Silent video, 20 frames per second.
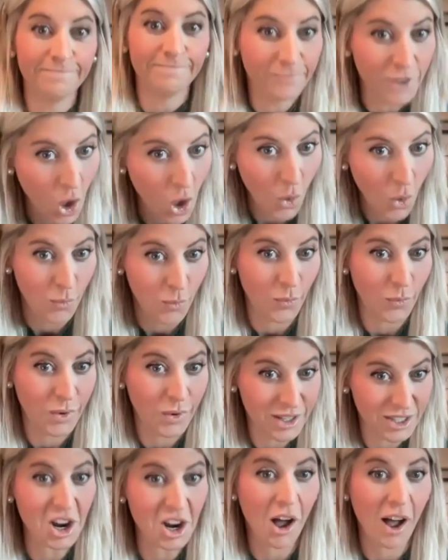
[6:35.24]
No,
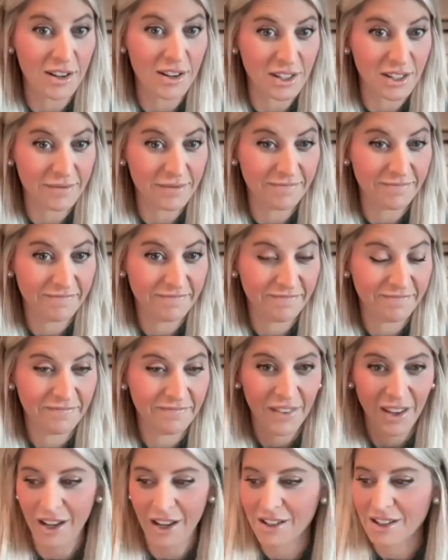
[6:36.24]
it's not.
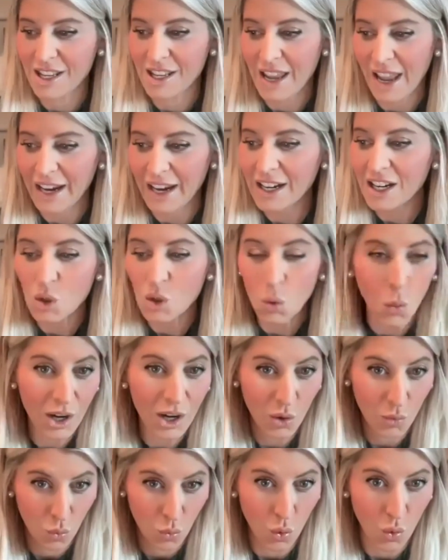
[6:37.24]
It's the
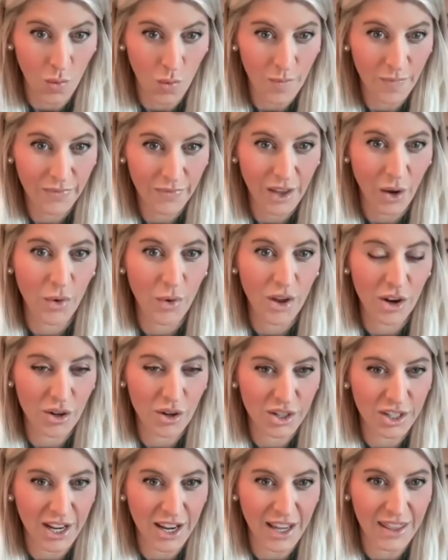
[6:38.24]
80-20 rule. And we
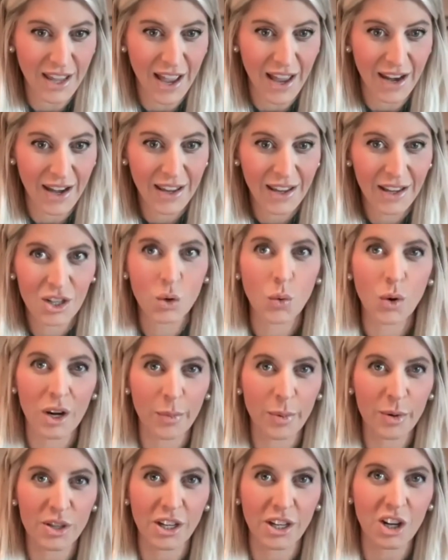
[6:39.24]
understand that
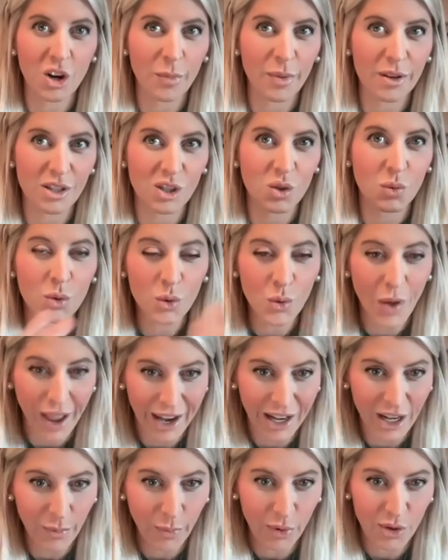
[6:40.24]
20% of your business will do
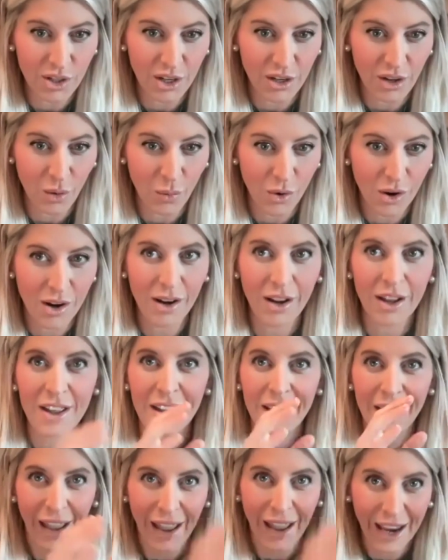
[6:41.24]
80% of the work.
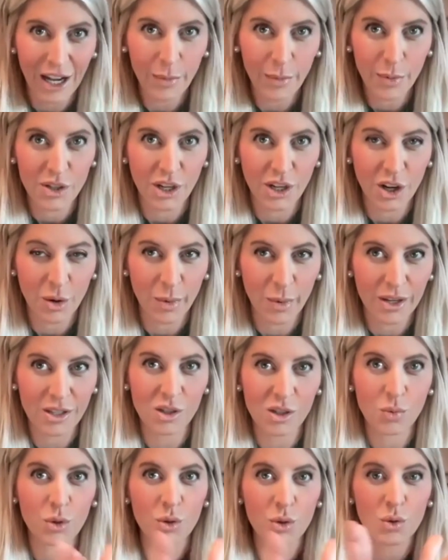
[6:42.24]
80% of your
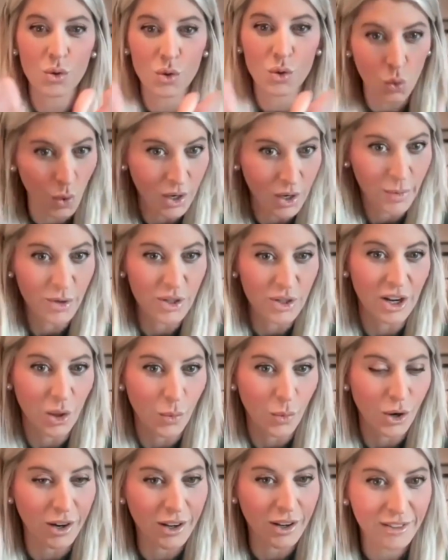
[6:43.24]
business will do 20% of the
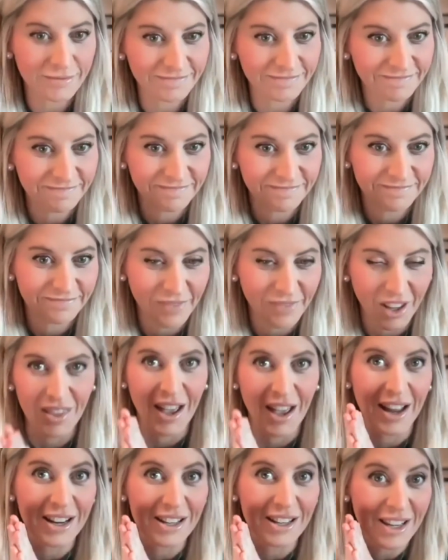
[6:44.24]
work. And
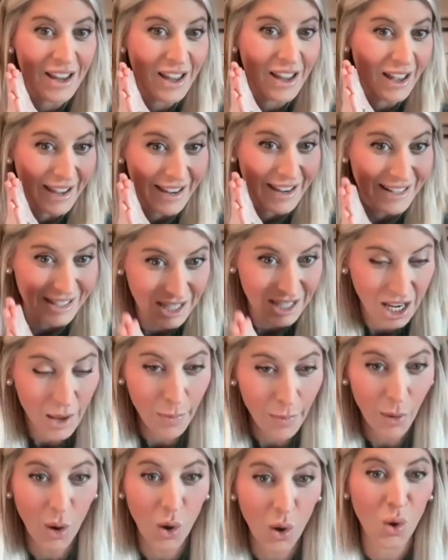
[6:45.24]
that is a
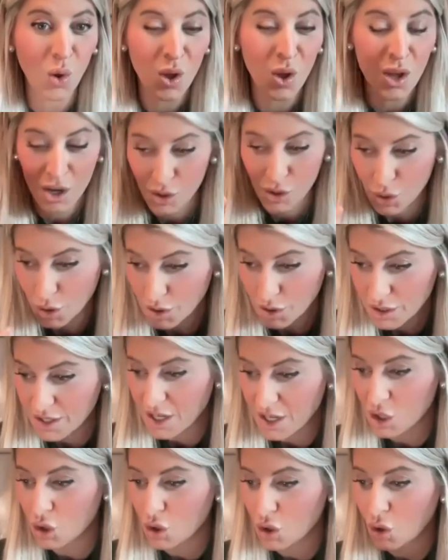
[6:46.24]
typical
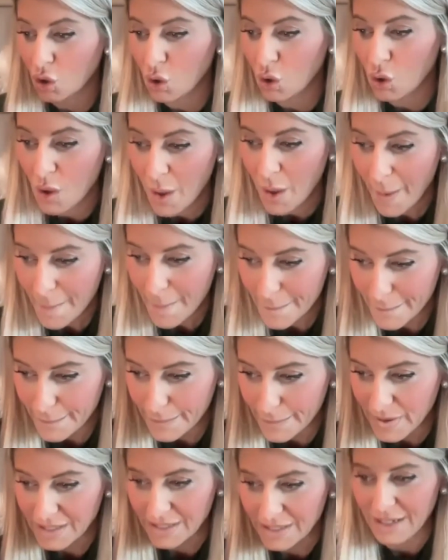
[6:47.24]
traditional
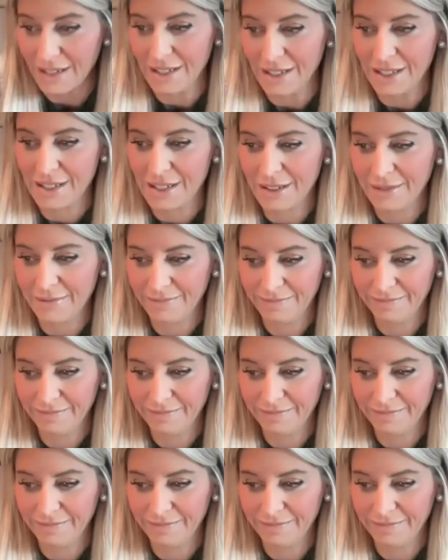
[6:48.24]
business.